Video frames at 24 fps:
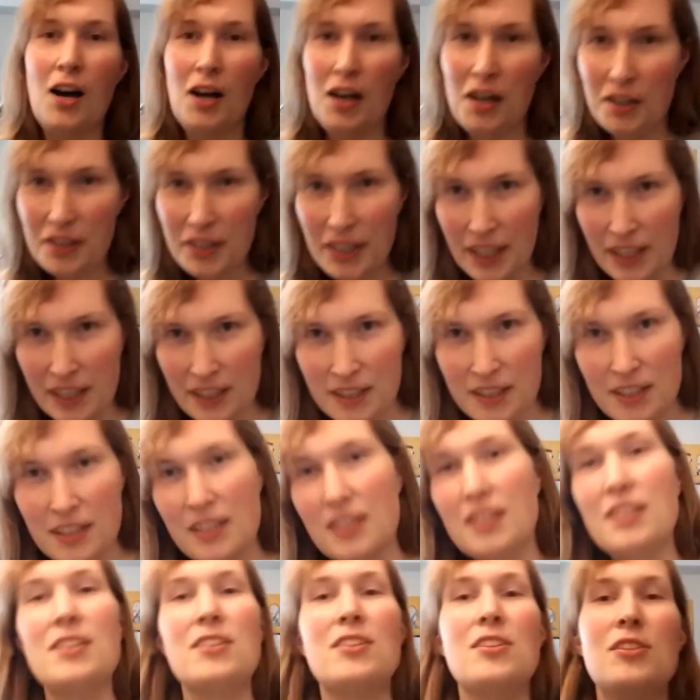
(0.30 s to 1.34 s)
Okay,
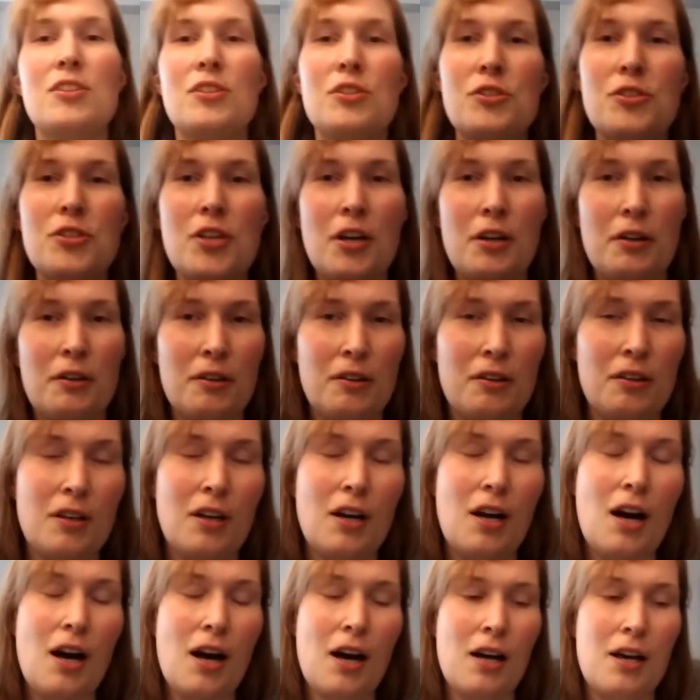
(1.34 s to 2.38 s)
so
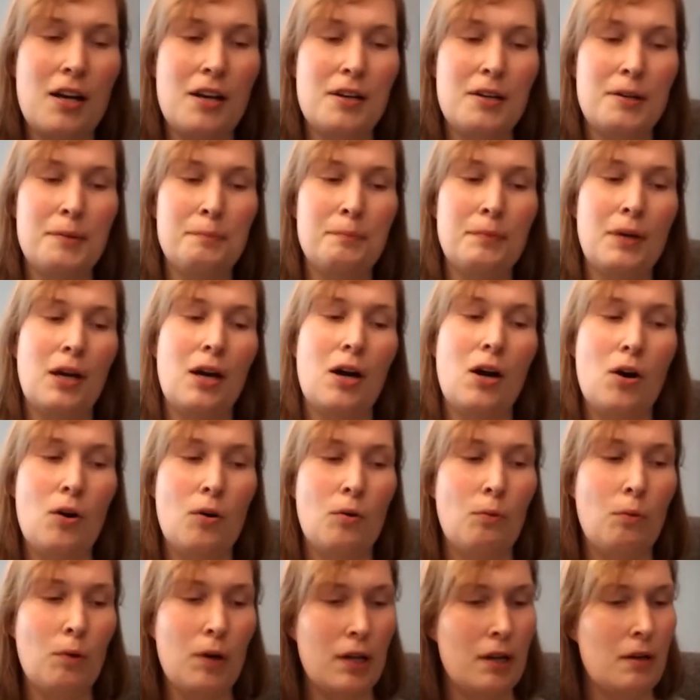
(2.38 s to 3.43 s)

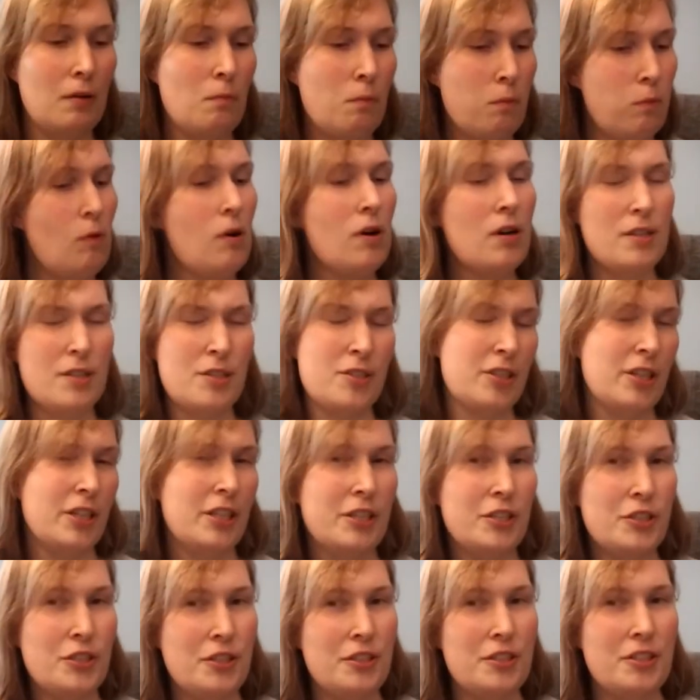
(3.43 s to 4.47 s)
what I was gonna
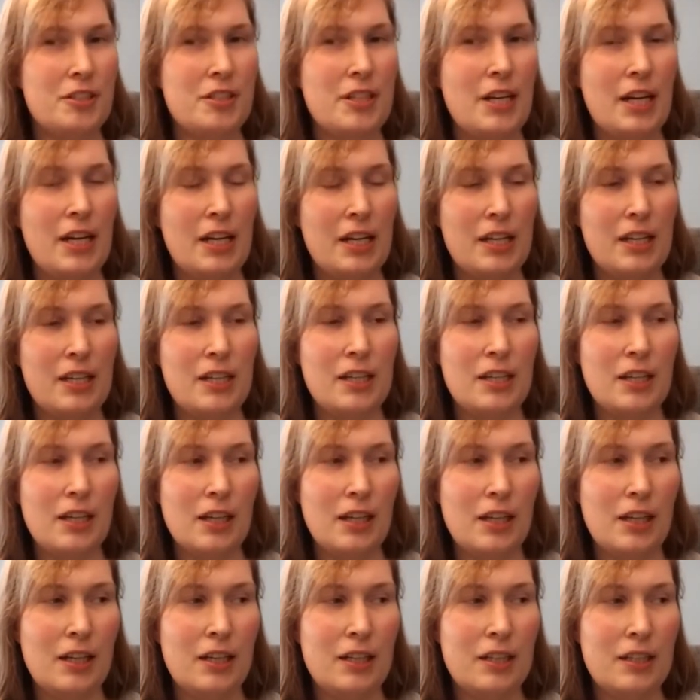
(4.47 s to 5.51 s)
do today
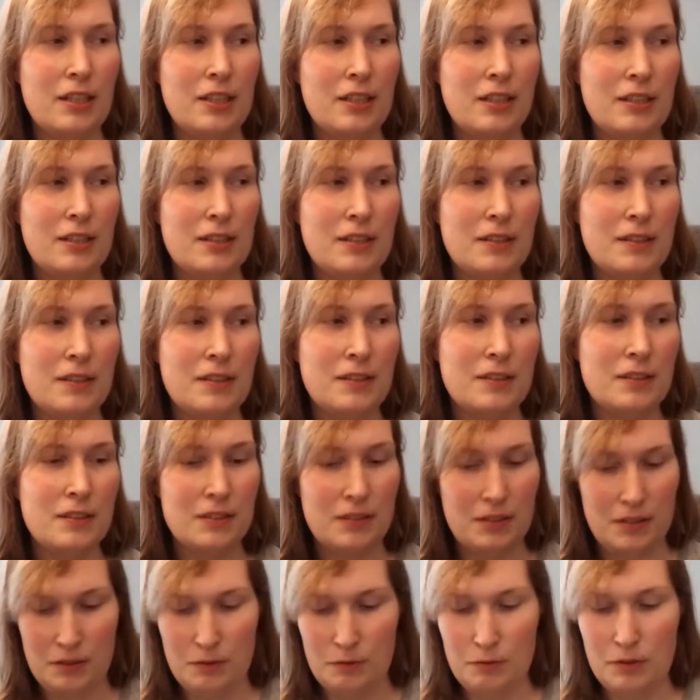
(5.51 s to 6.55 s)

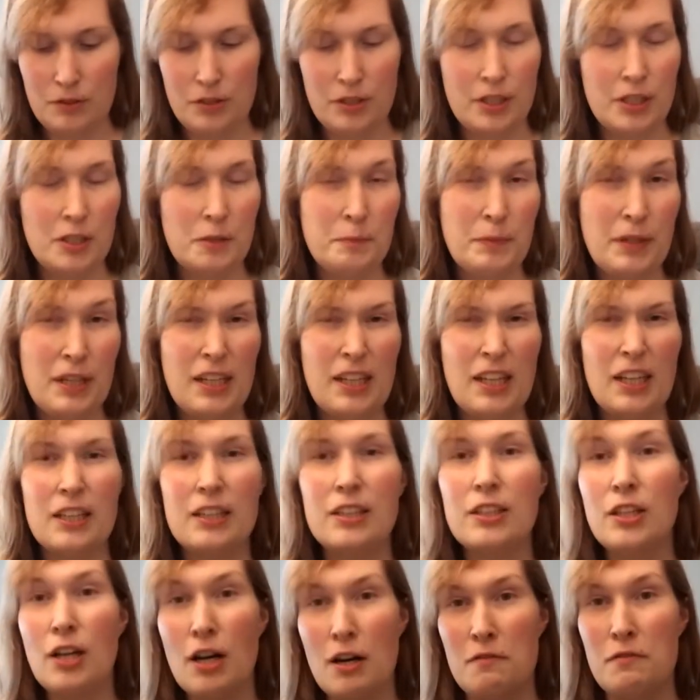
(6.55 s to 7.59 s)
was gonna be a
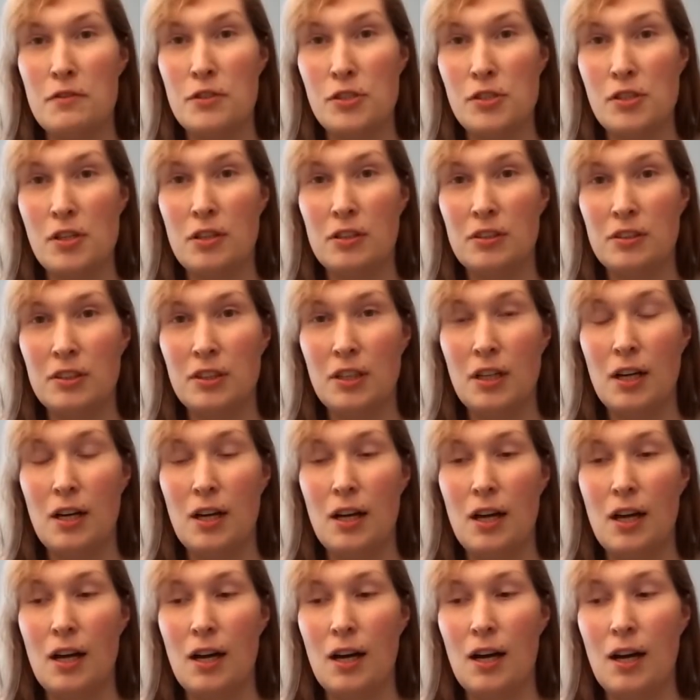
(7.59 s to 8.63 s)
cover song,
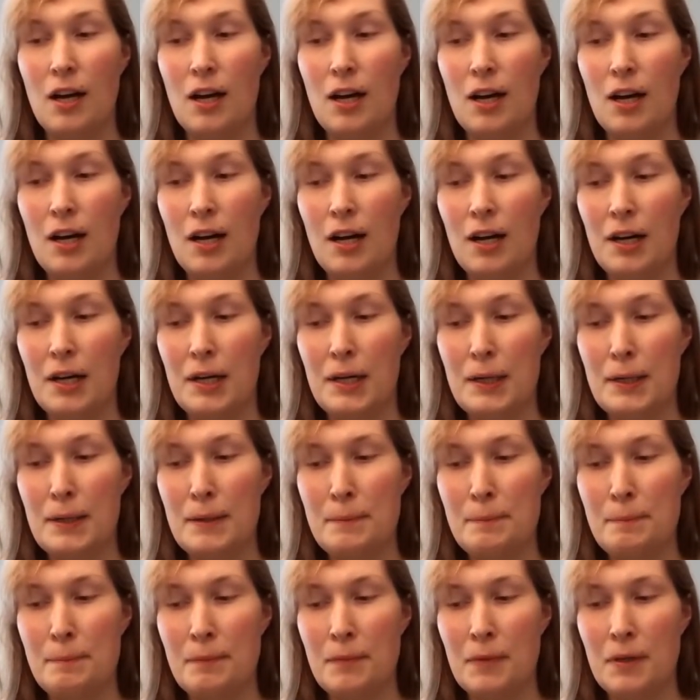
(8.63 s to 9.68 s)

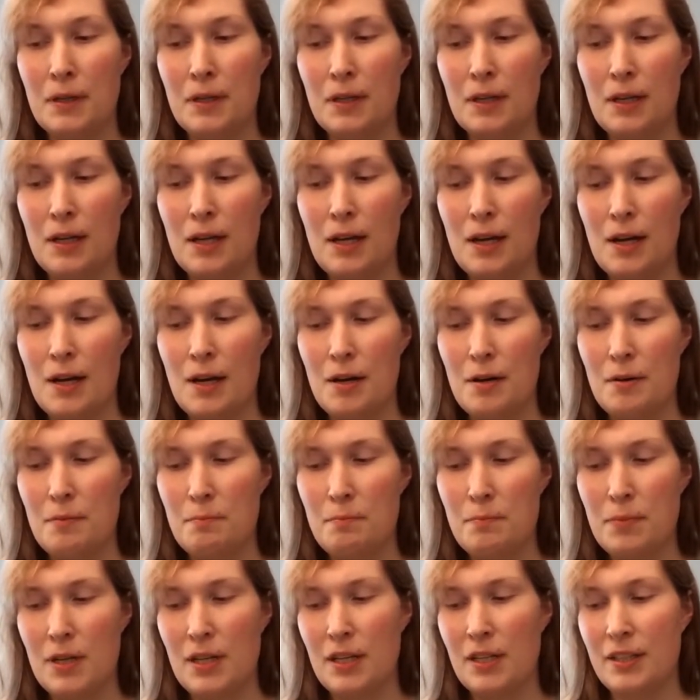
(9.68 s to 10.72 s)

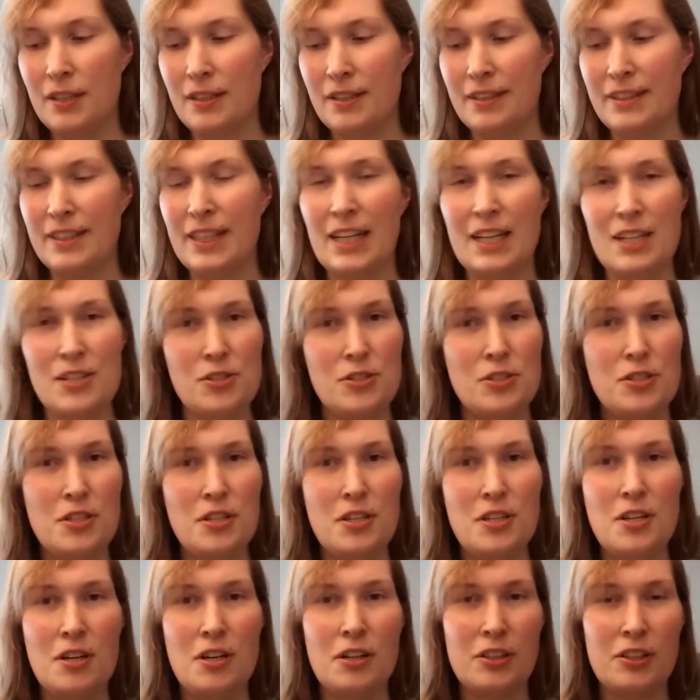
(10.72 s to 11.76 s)
but that's
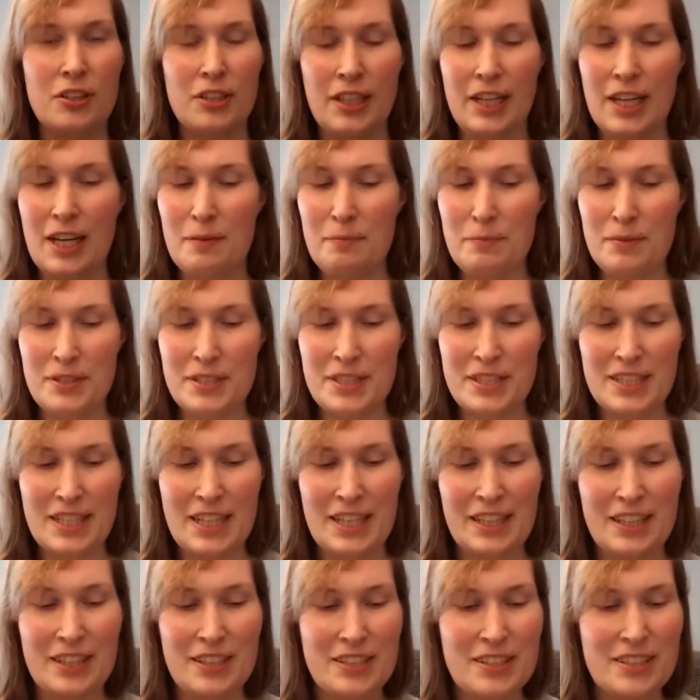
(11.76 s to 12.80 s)
not gonna happen today
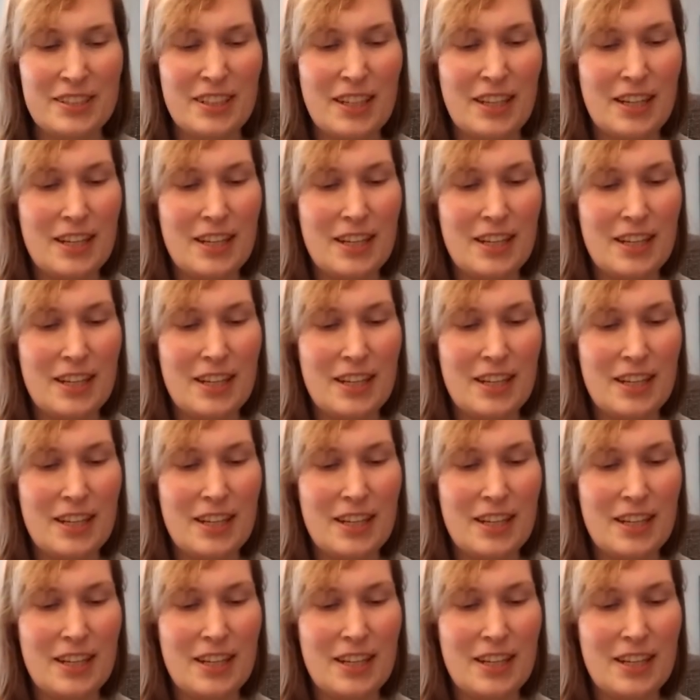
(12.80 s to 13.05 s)
because